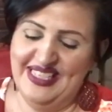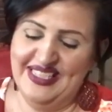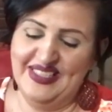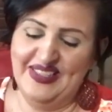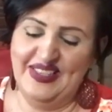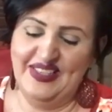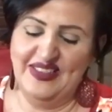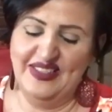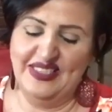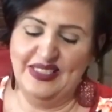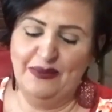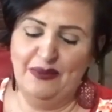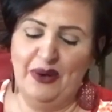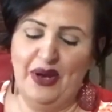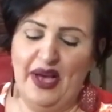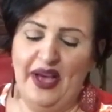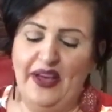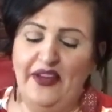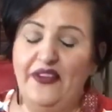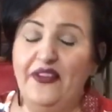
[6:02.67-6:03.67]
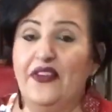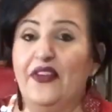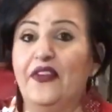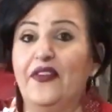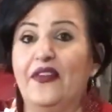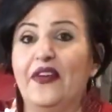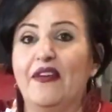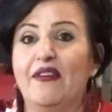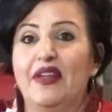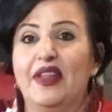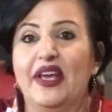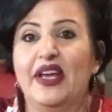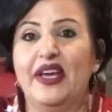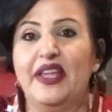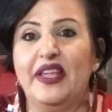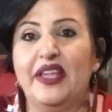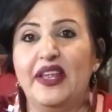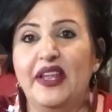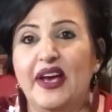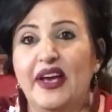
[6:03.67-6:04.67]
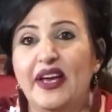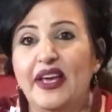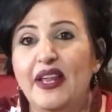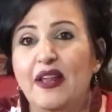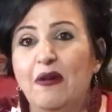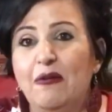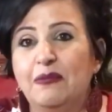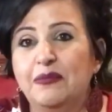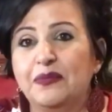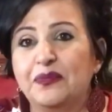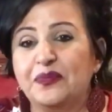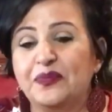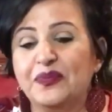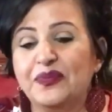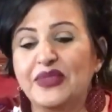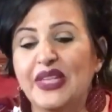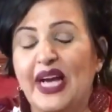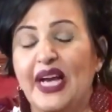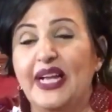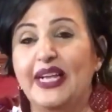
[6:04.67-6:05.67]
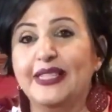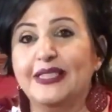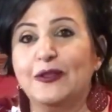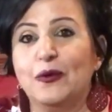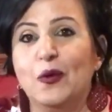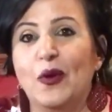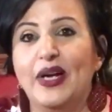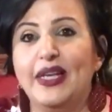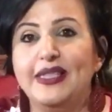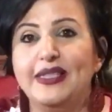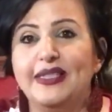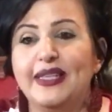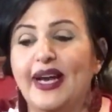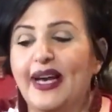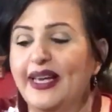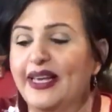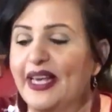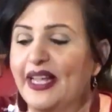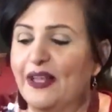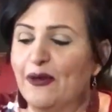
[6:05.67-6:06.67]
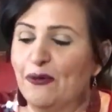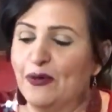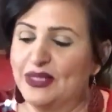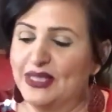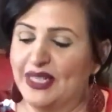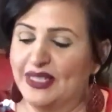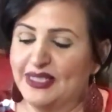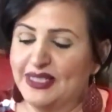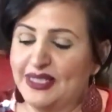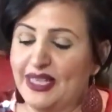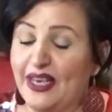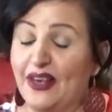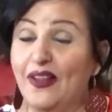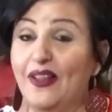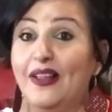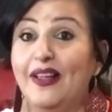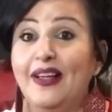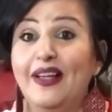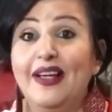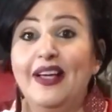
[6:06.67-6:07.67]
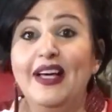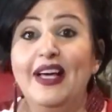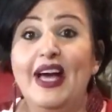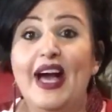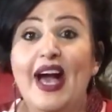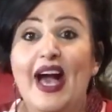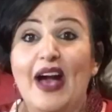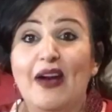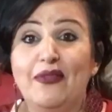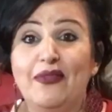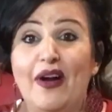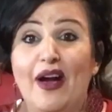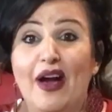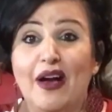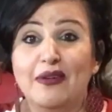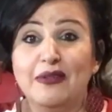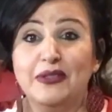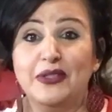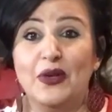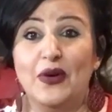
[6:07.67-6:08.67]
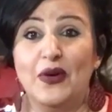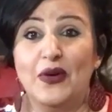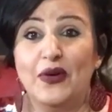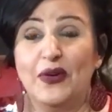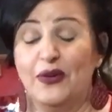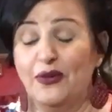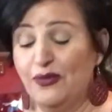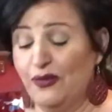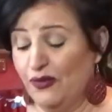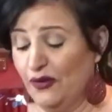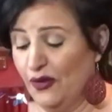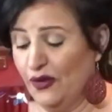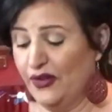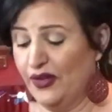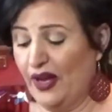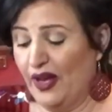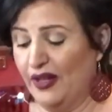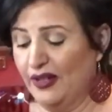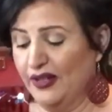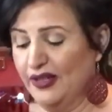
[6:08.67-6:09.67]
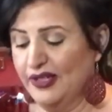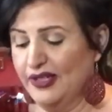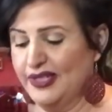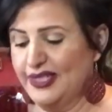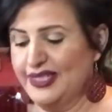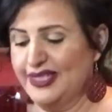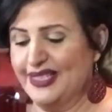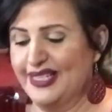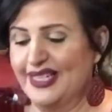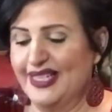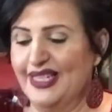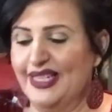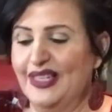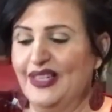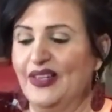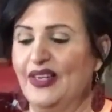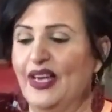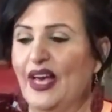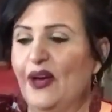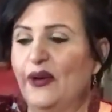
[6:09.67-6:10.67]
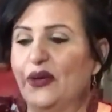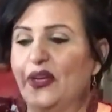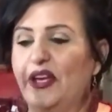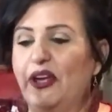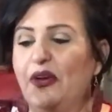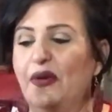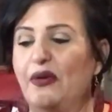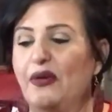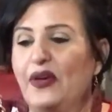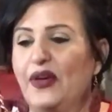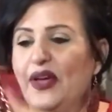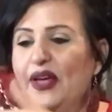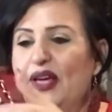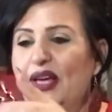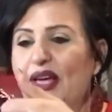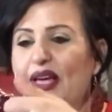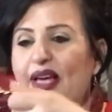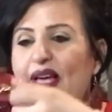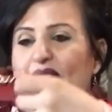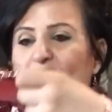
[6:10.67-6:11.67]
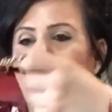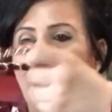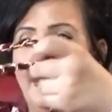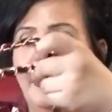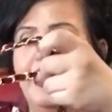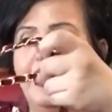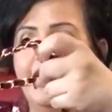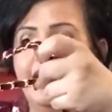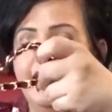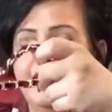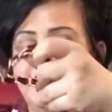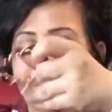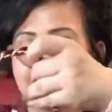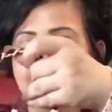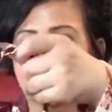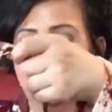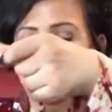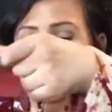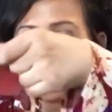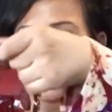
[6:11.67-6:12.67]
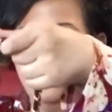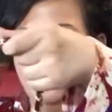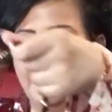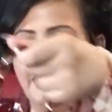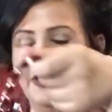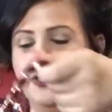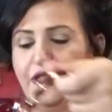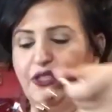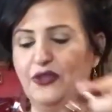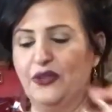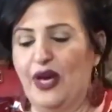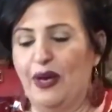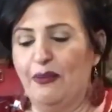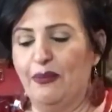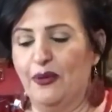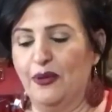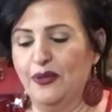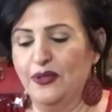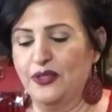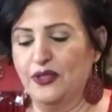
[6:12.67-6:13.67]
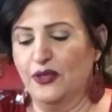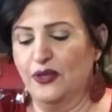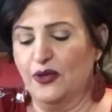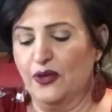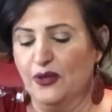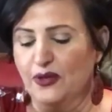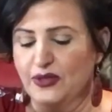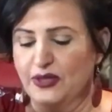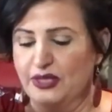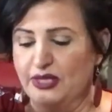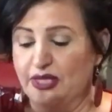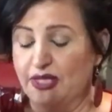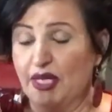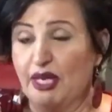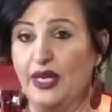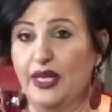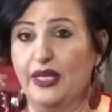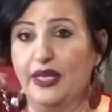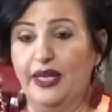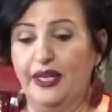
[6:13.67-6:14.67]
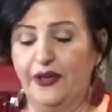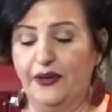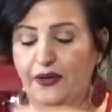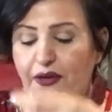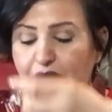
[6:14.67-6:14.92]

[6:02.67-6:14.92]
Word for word: So here's the price, $7.99. And it's a white tag and it was on sale. Half off, so $4. Look how cute. It is a, this strap also goes like you